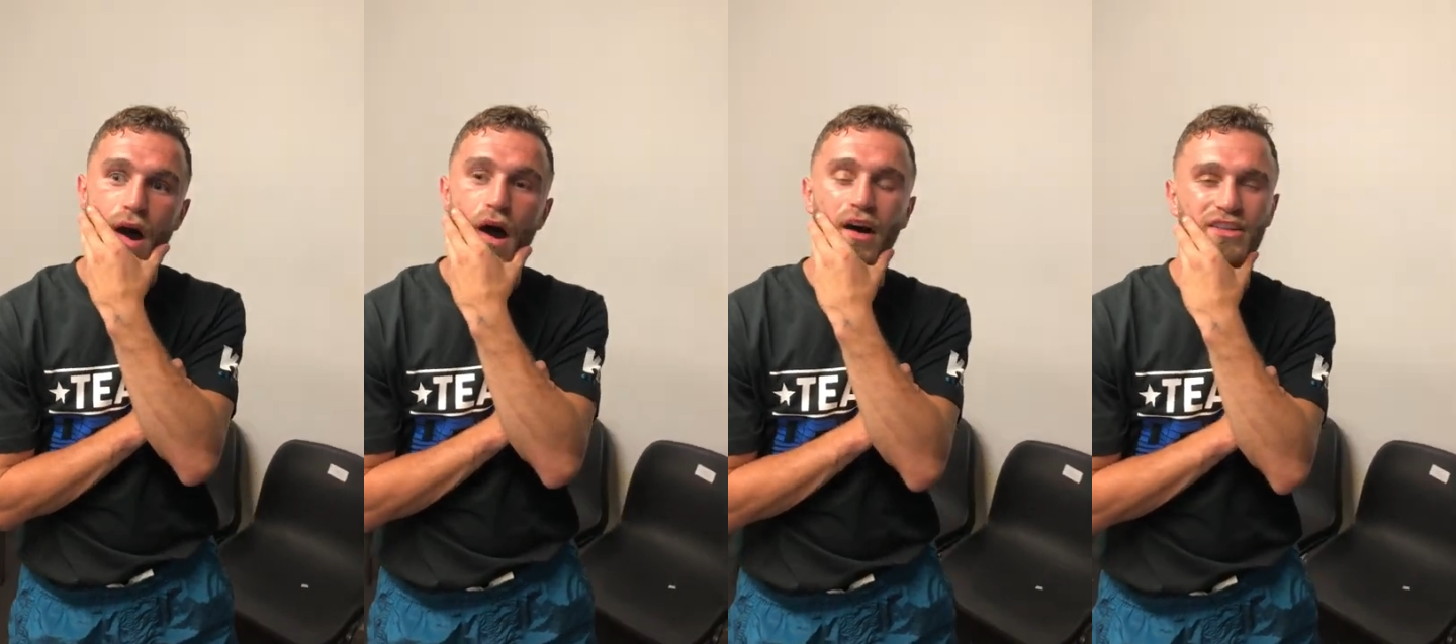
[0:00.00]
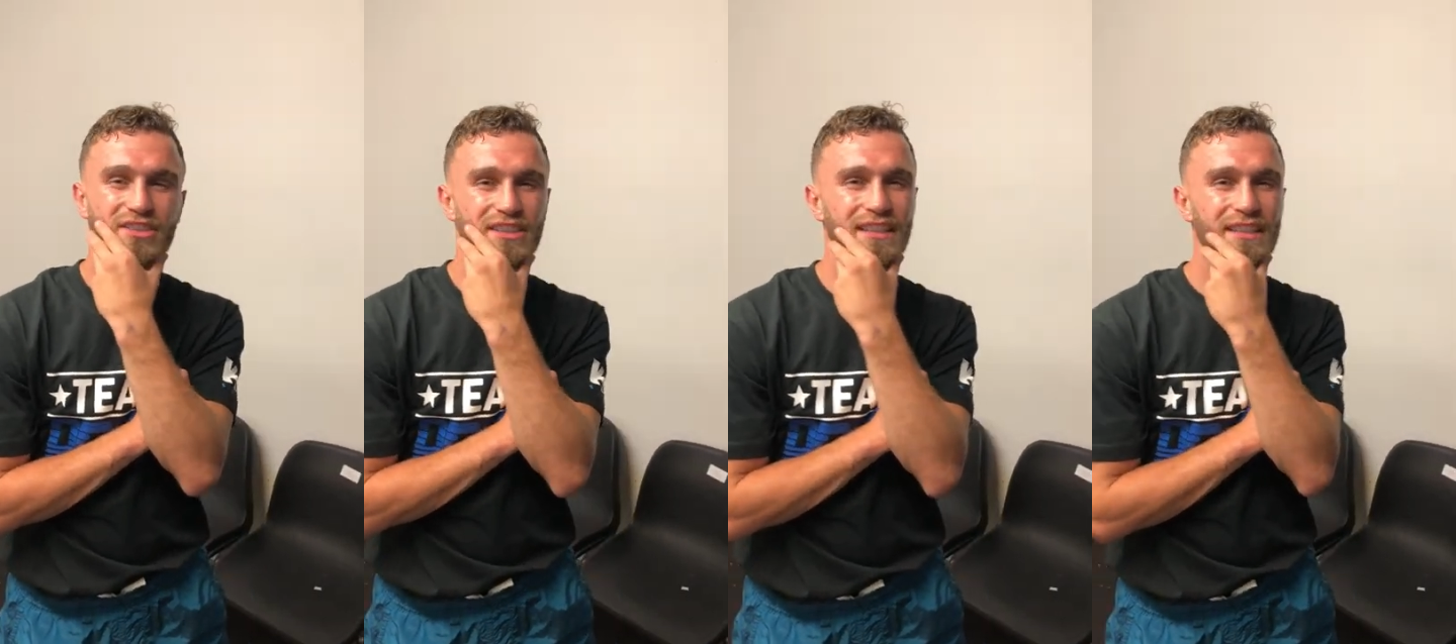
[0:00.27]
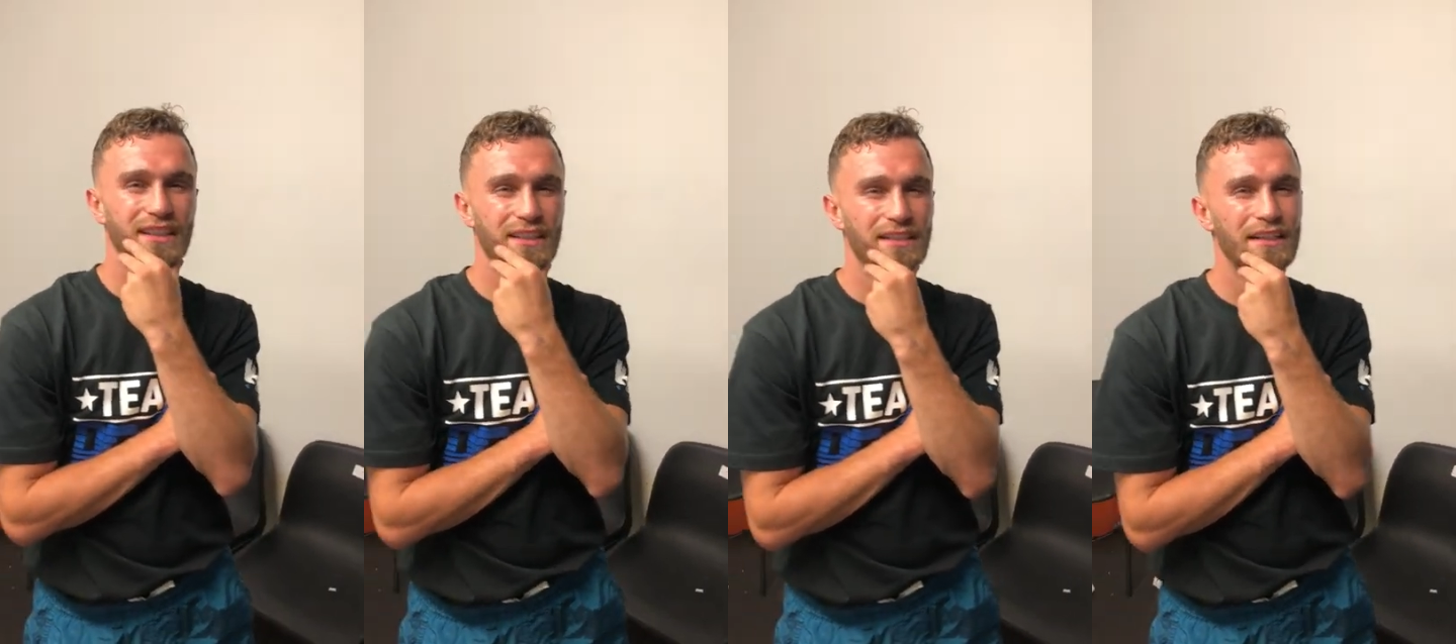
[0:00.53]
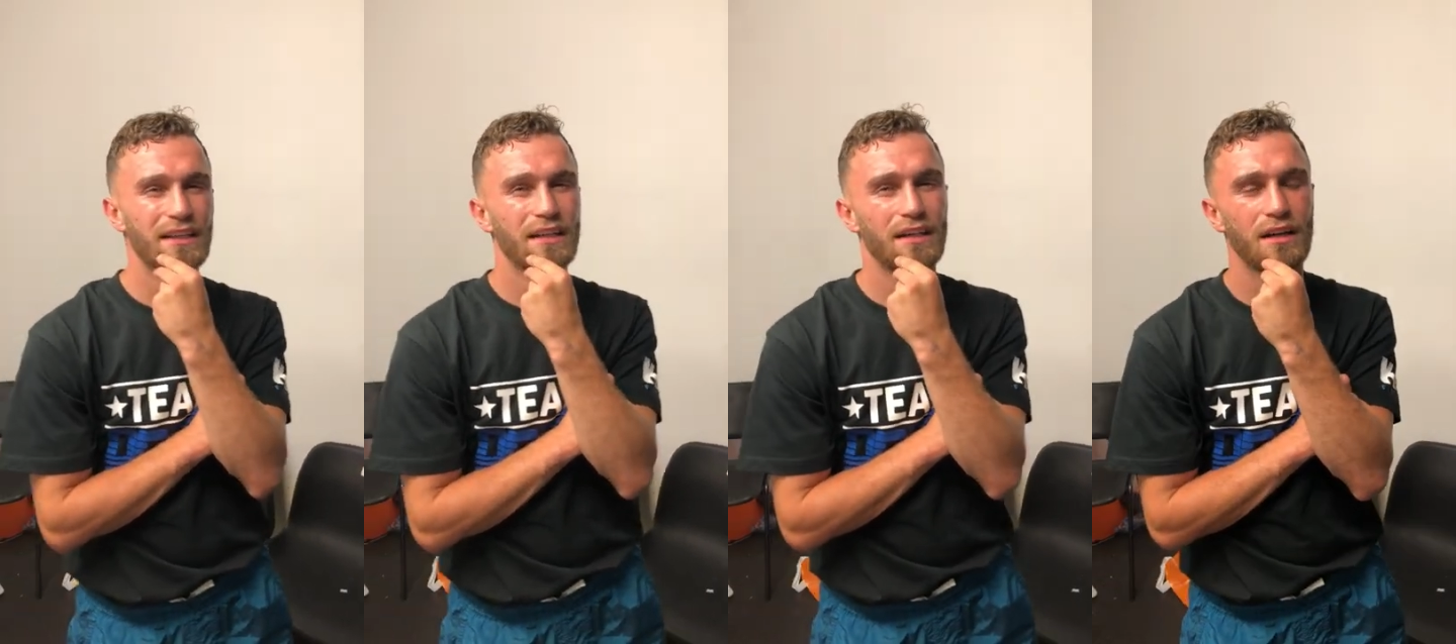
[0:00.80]
I've seen it,
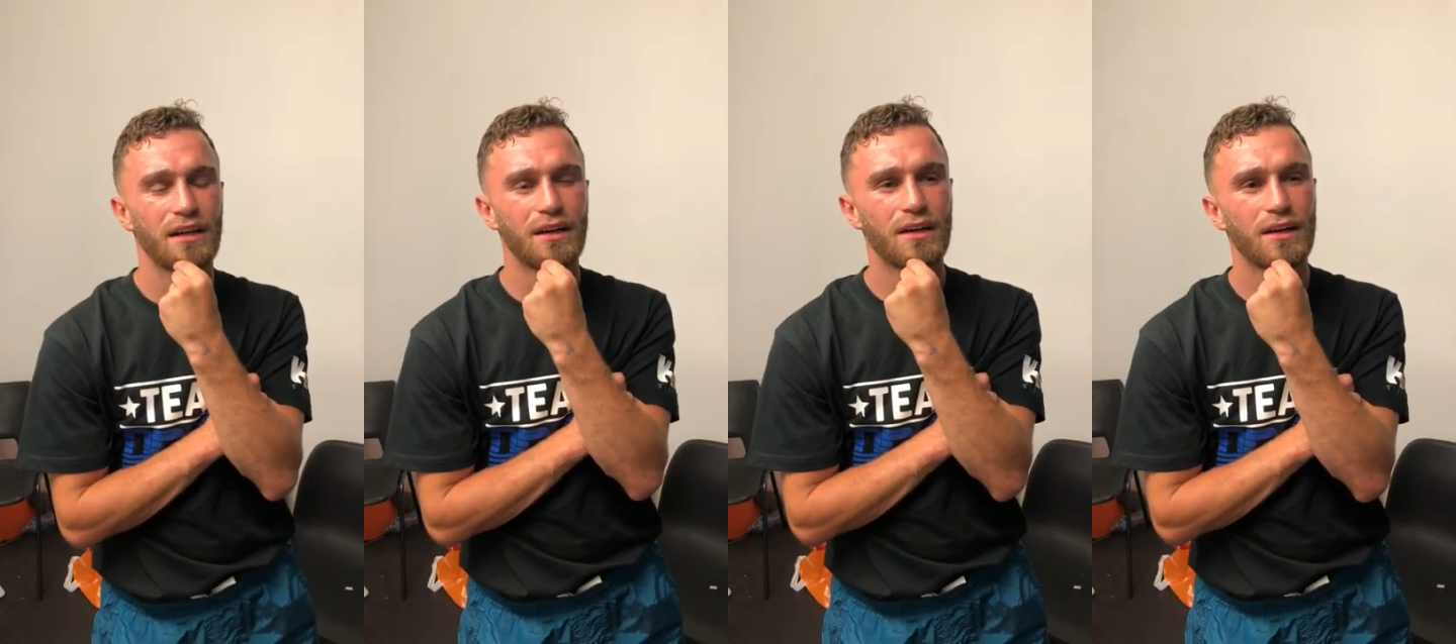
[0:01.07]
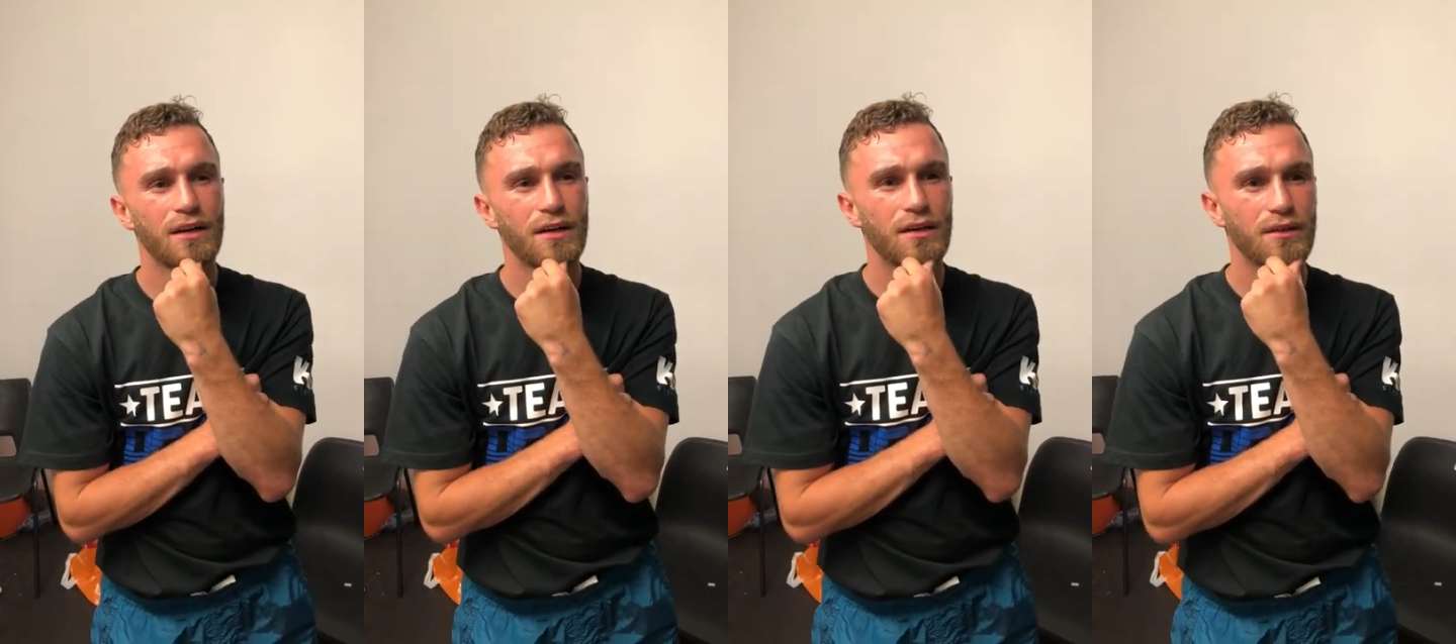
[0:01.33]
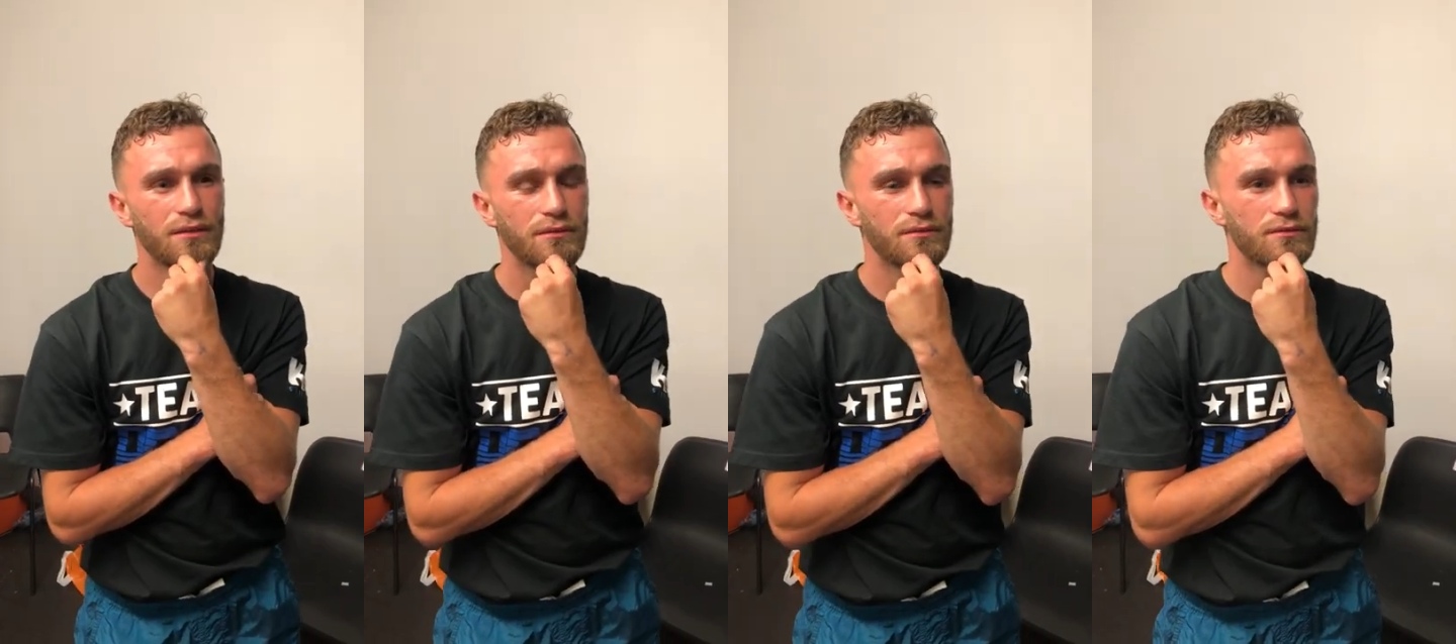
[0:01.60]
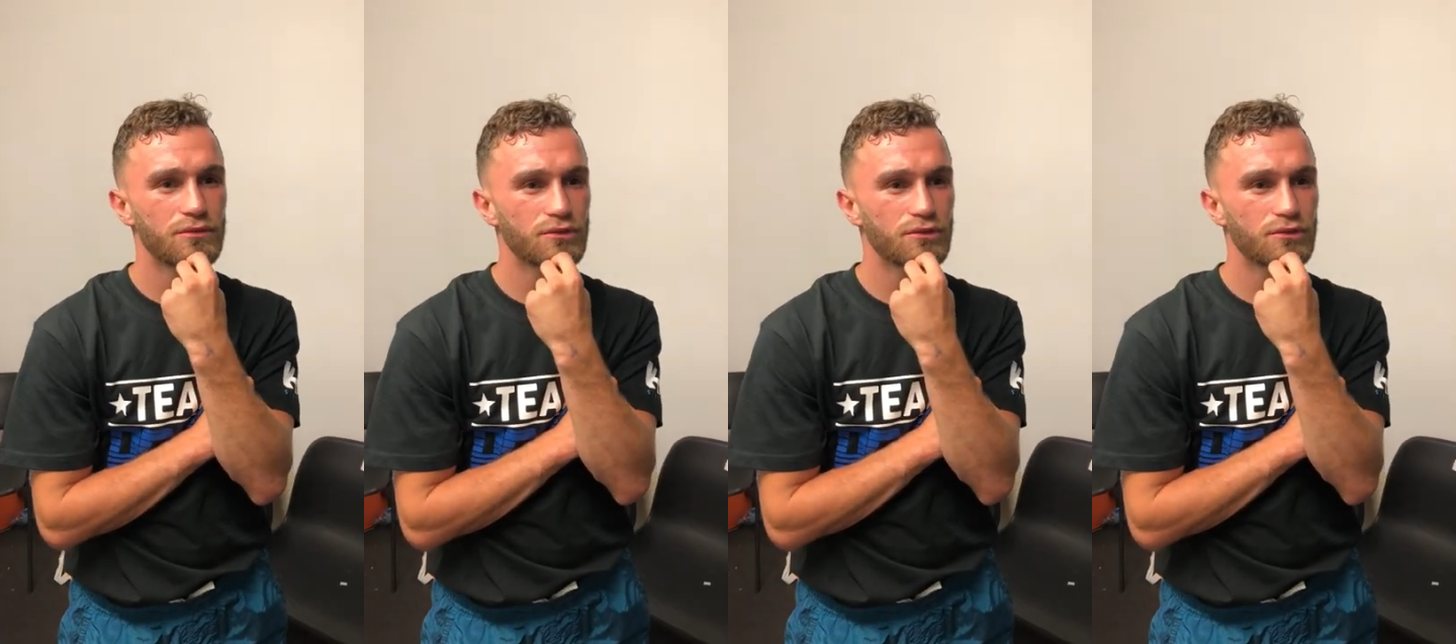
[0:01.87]
yeah.